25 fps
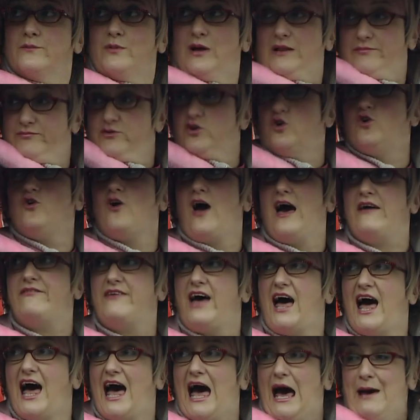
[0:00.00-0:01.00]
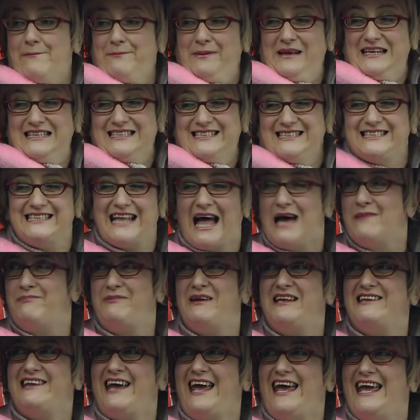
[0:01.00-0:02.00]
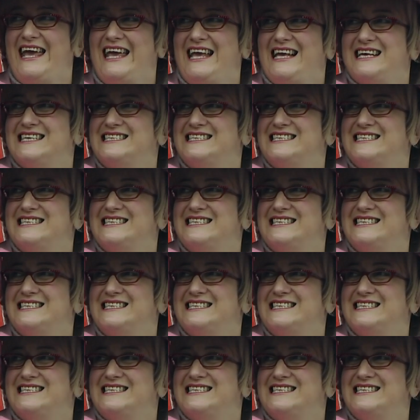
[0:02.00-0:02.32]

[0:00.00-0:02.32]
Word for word: Well, you have a happy, snappy day.